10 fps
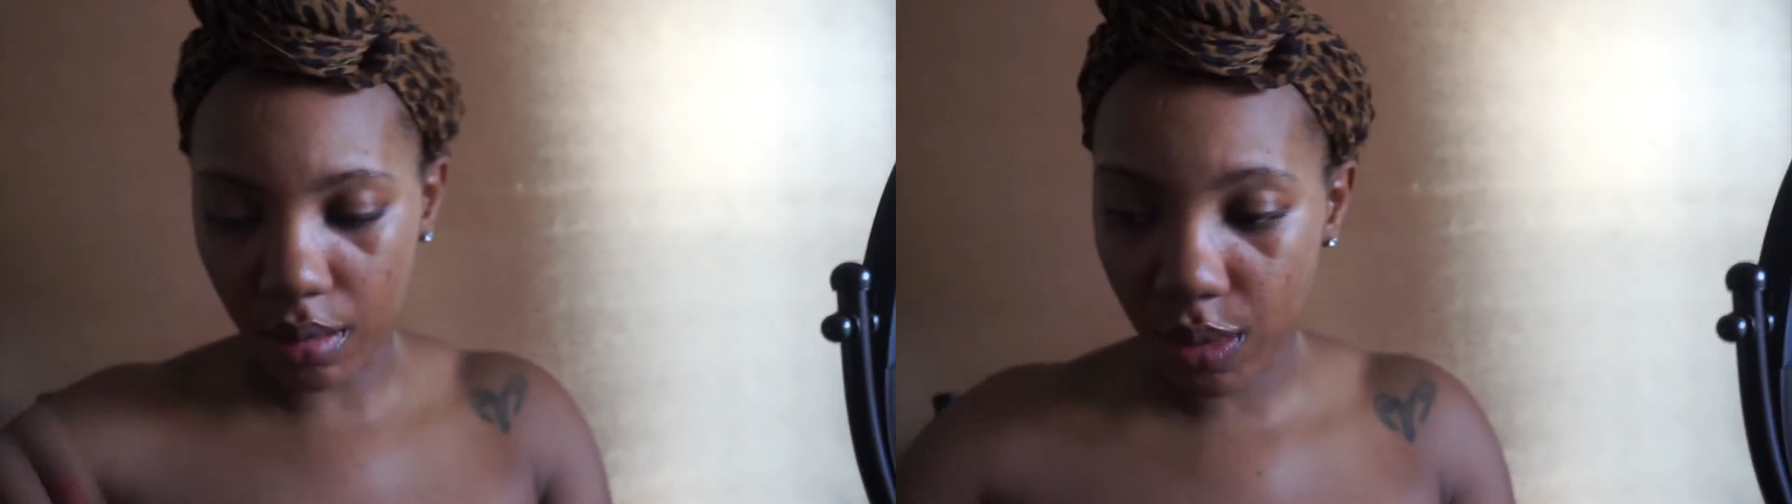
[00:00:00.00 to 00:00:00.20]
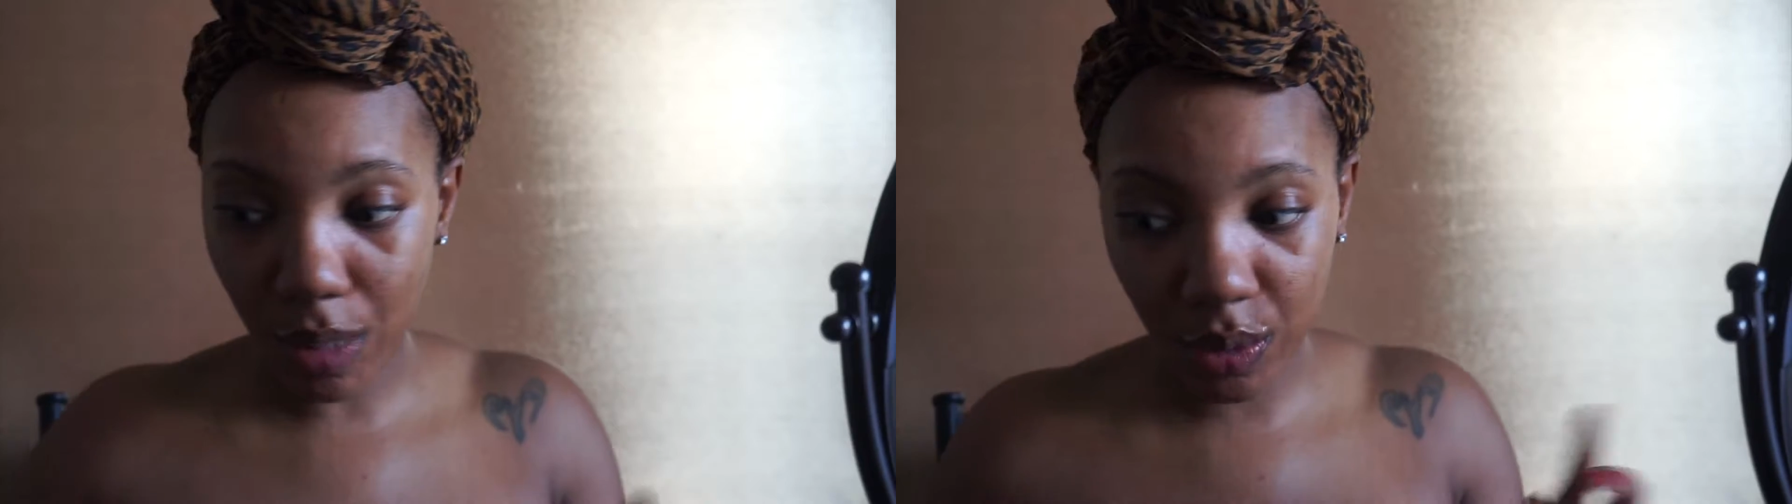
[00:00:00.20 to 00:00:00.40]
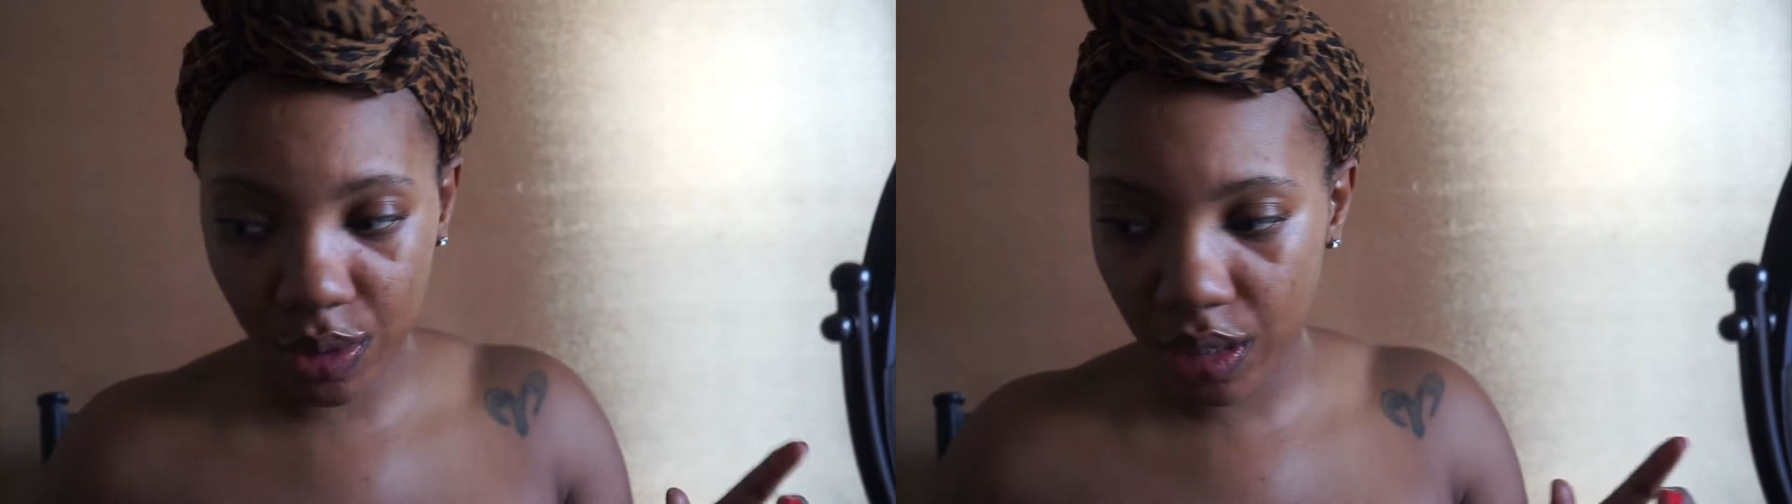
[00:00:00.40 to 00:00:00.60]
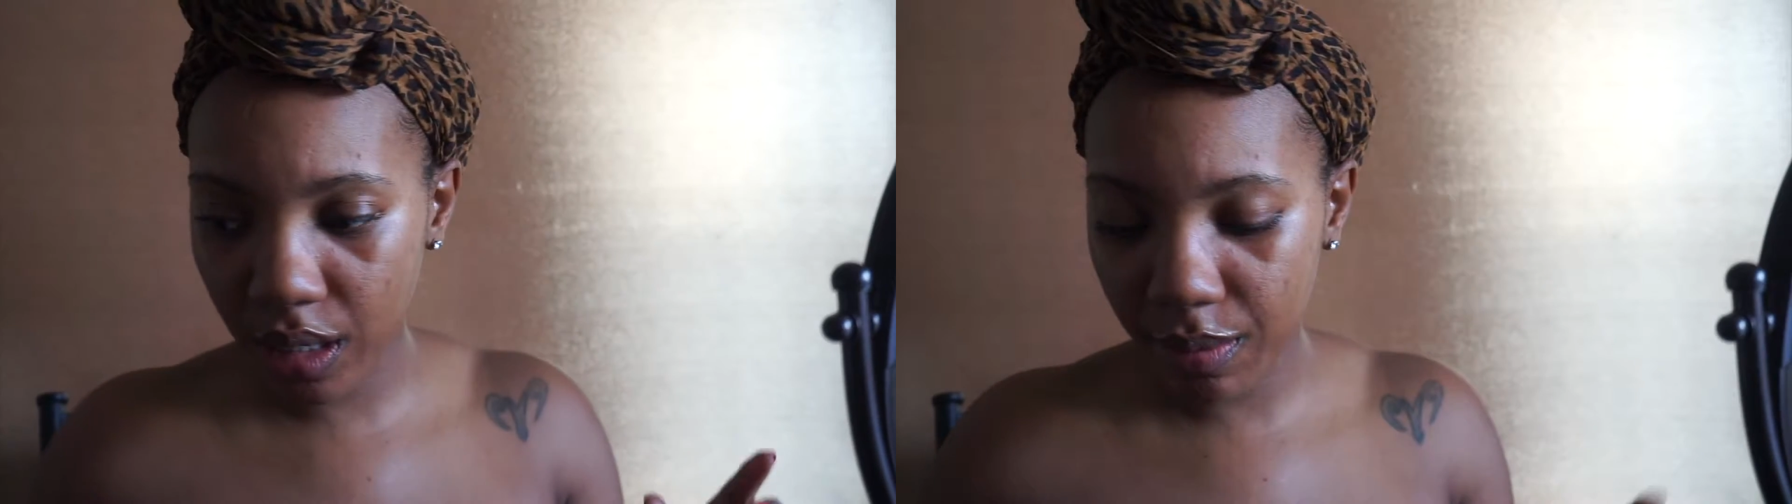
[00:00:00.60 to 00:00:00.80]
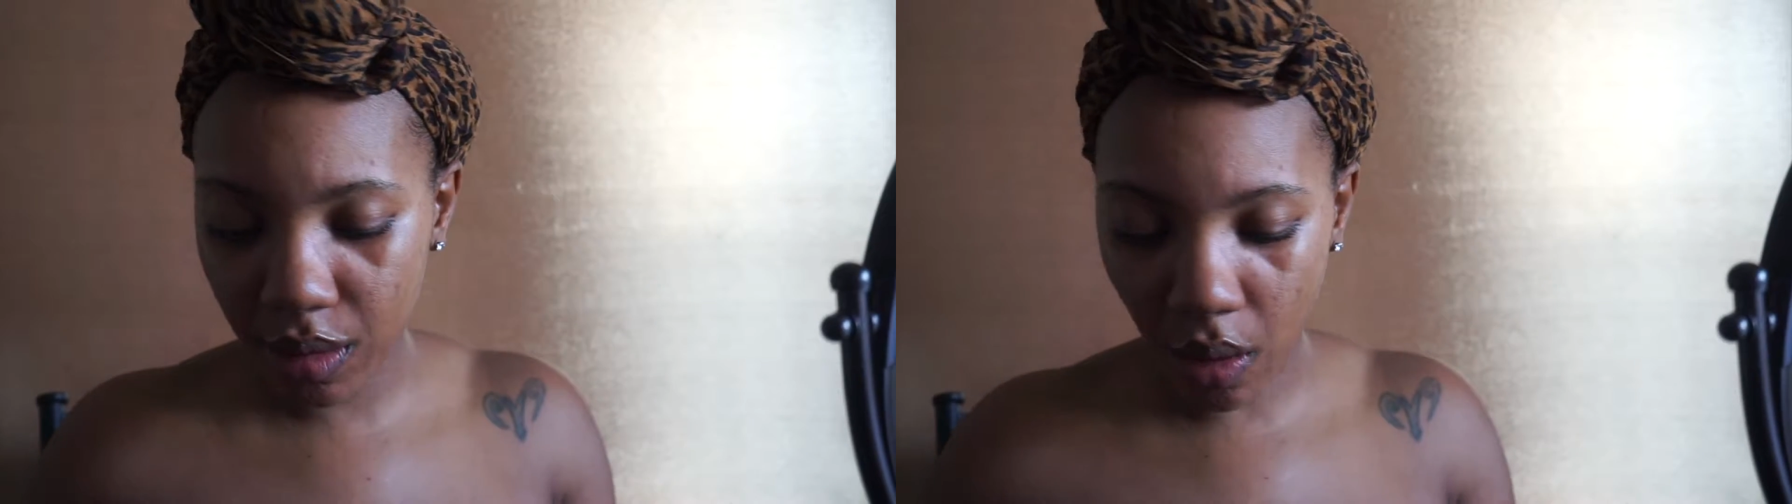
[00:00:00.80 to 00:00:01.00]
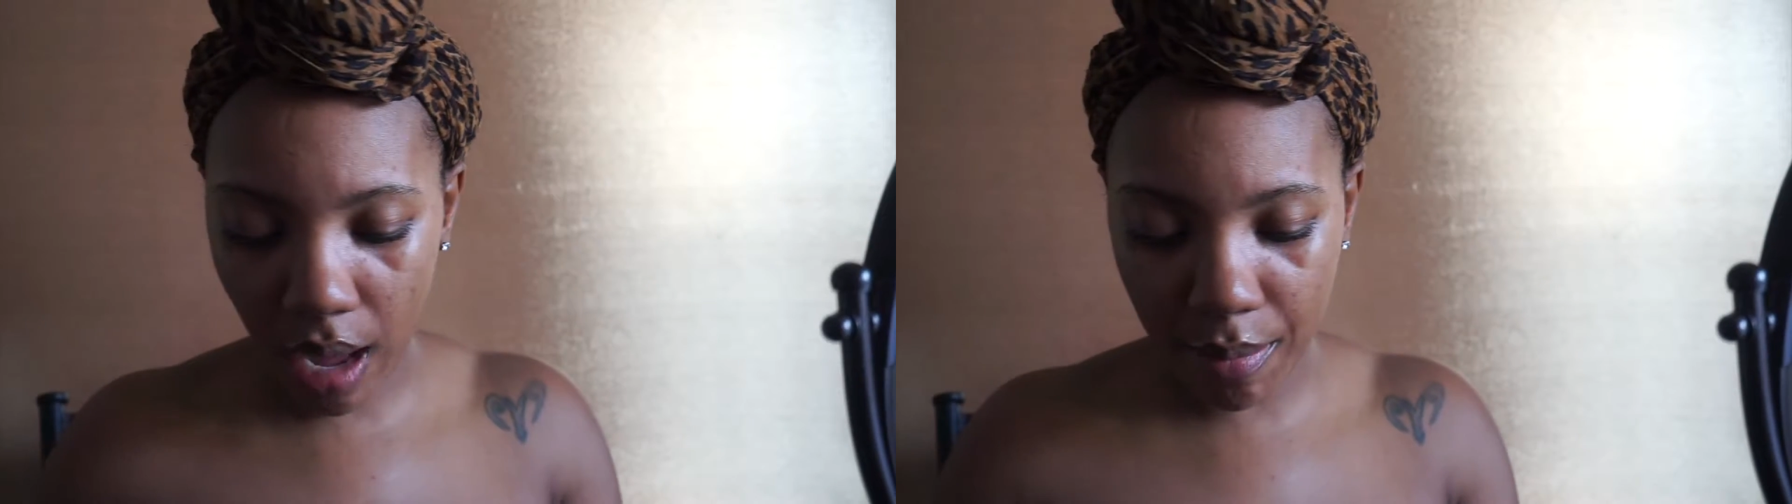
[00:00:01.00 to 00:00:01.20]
So I switch it up. So I